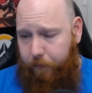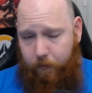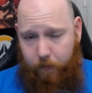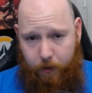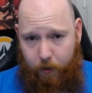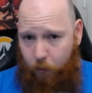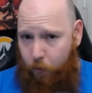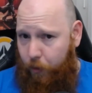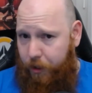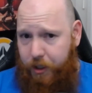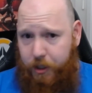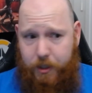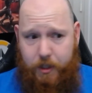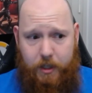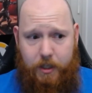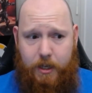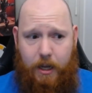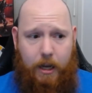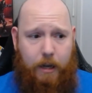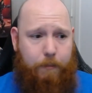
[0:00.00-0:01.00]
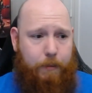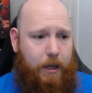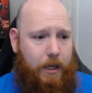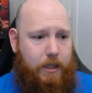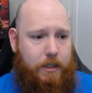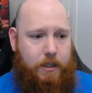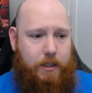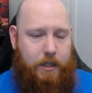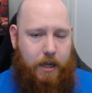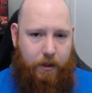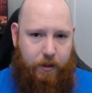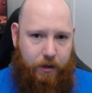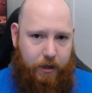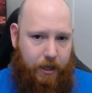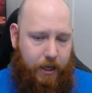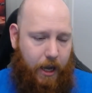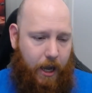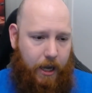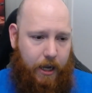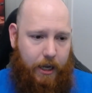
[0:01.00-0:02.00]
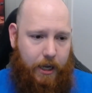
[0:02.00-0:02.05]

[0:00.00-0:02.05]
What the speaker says: which is the same as Death and Decay.